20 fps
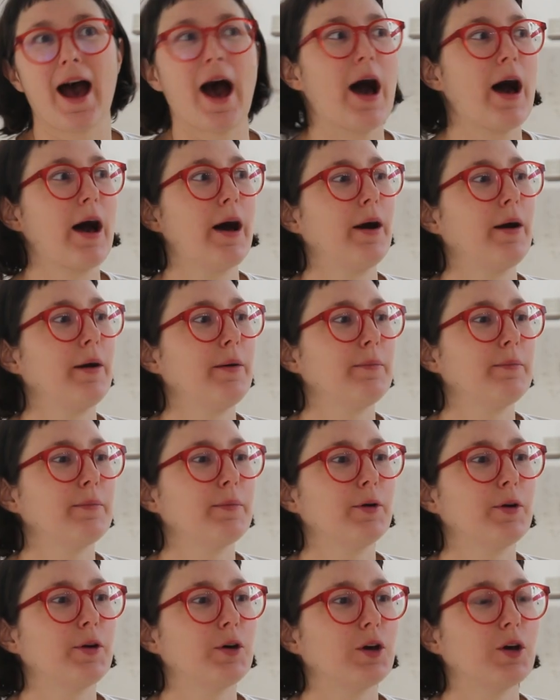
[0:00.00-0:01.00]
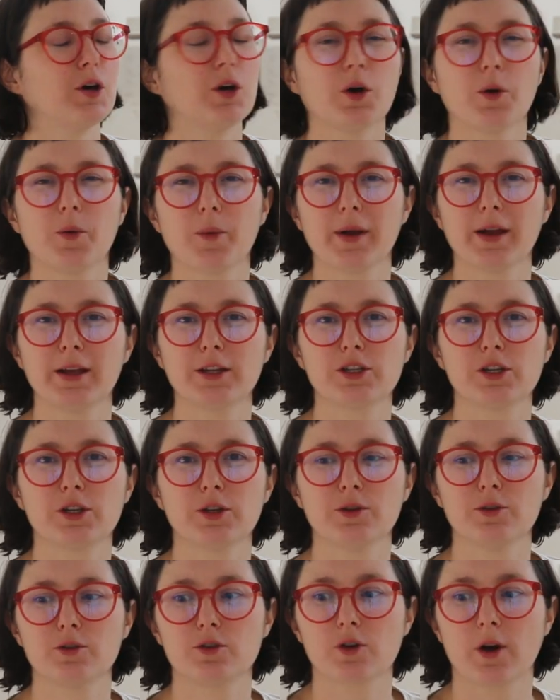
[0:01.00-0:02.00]
I'm going
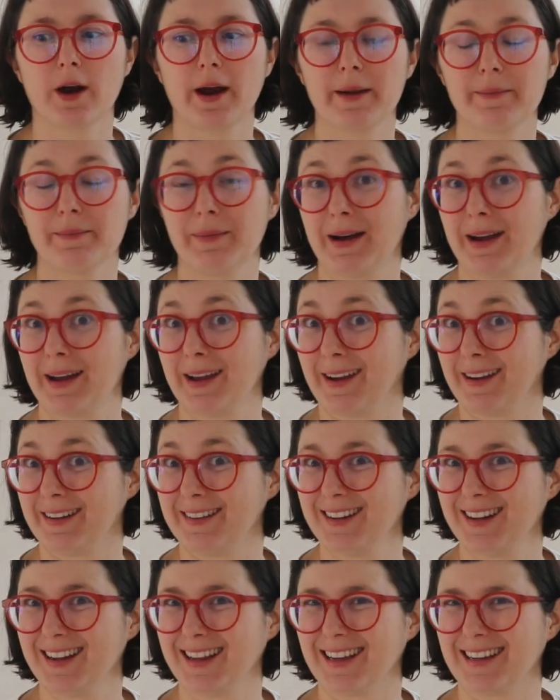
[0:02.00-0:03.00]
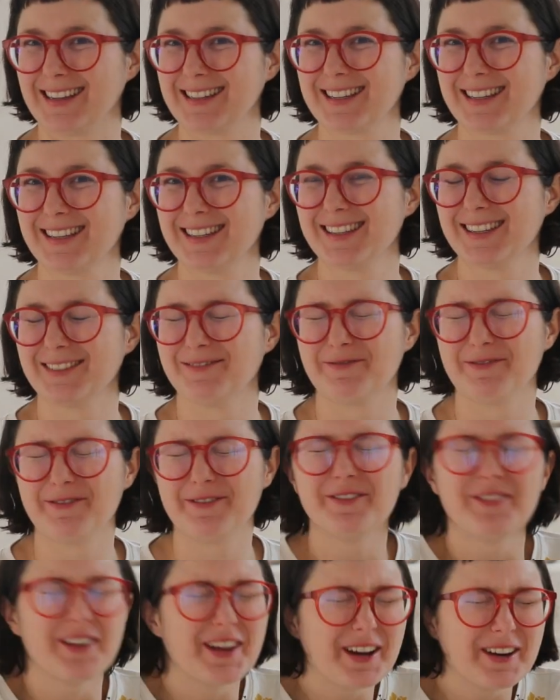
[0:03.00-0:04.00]
to try my underglazes. I'm
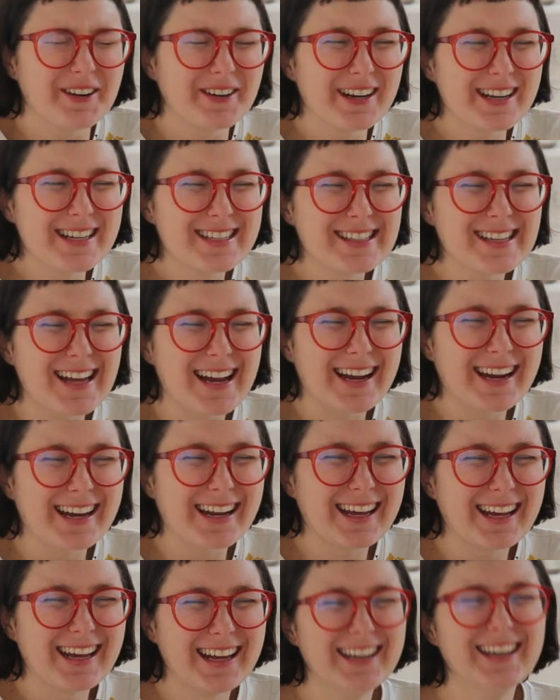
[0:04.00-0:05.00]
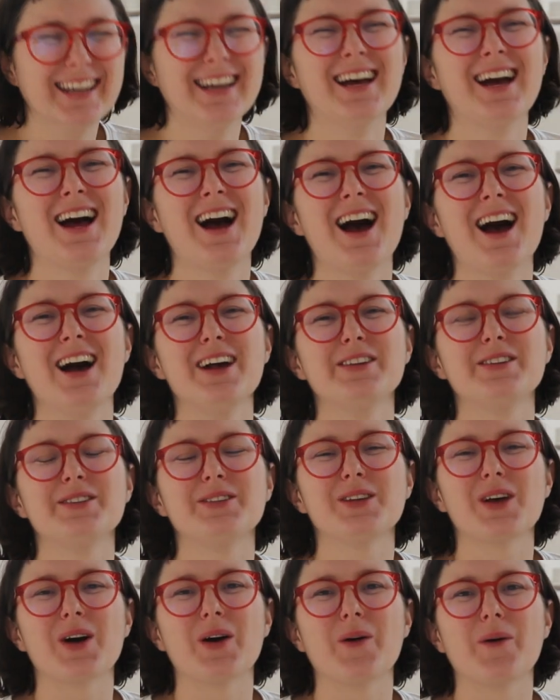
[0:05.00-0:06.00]
very excited.
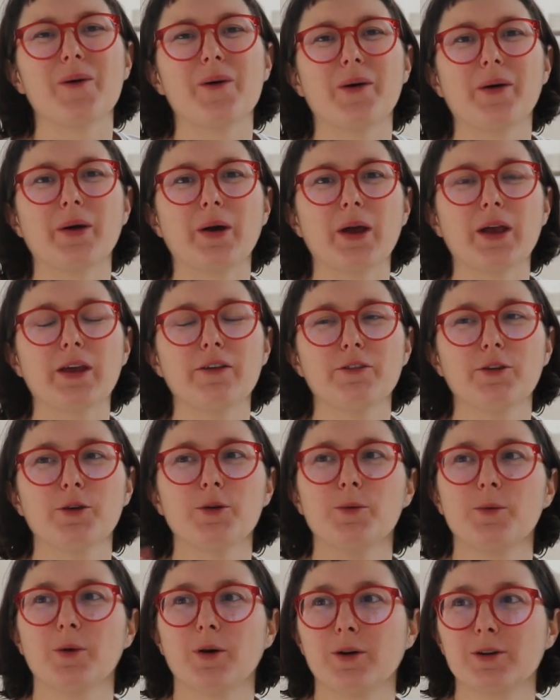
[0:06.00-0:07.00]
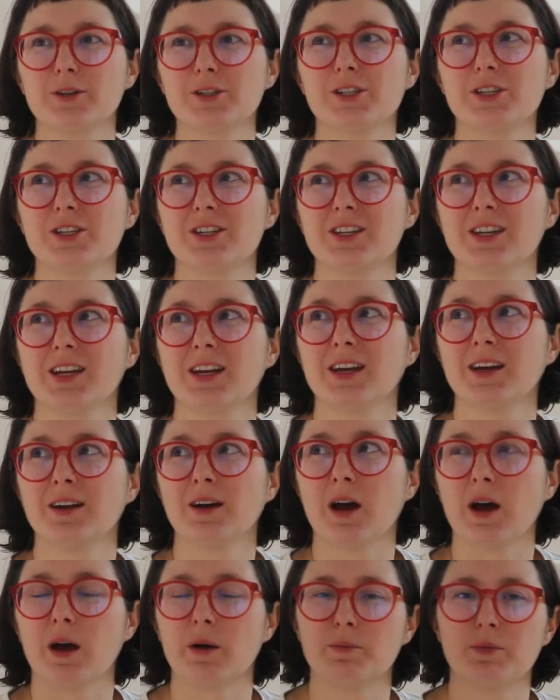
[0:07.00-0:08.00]
So if you watched
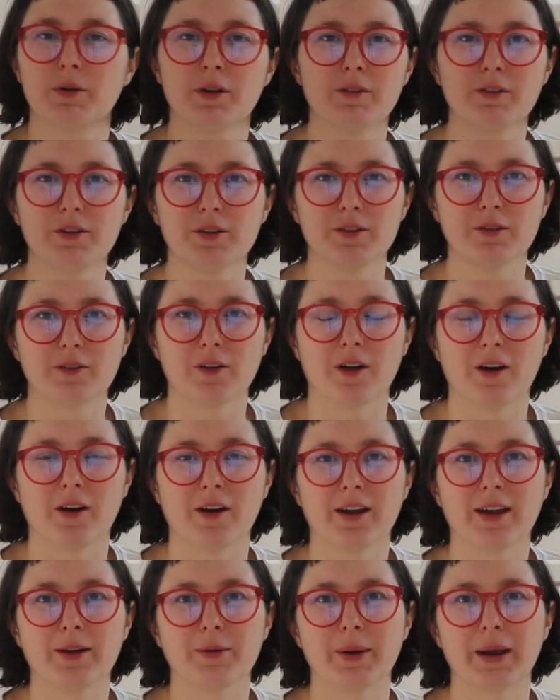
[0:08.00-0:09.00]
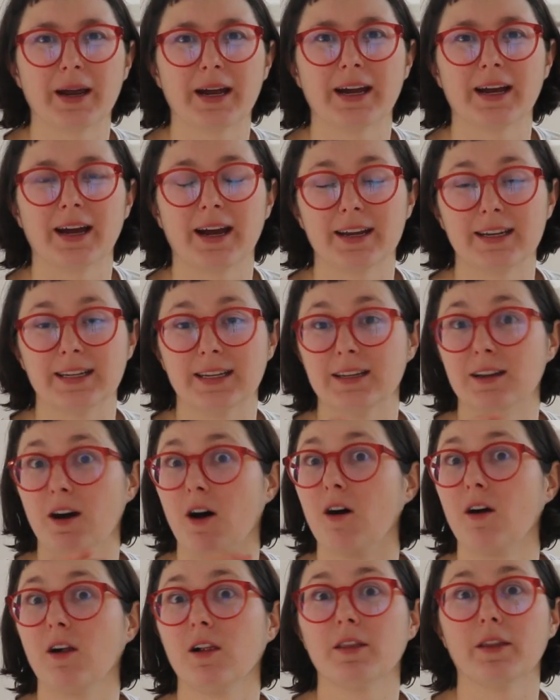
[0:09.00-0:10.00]
a previous vlog where I did
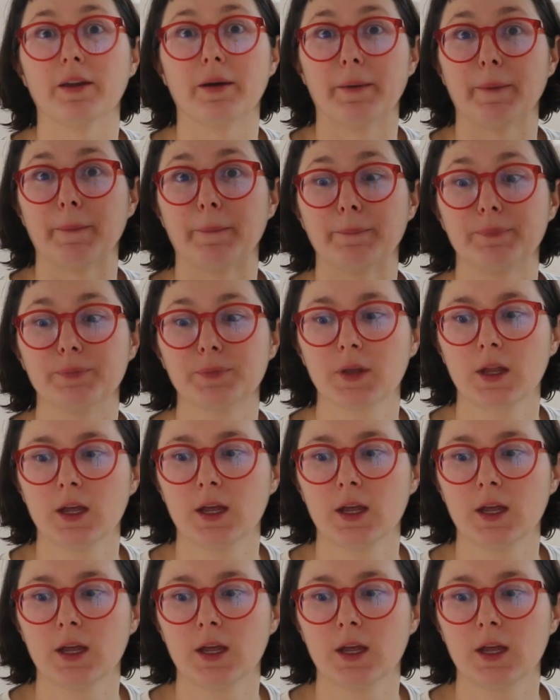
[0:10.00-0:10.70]
all the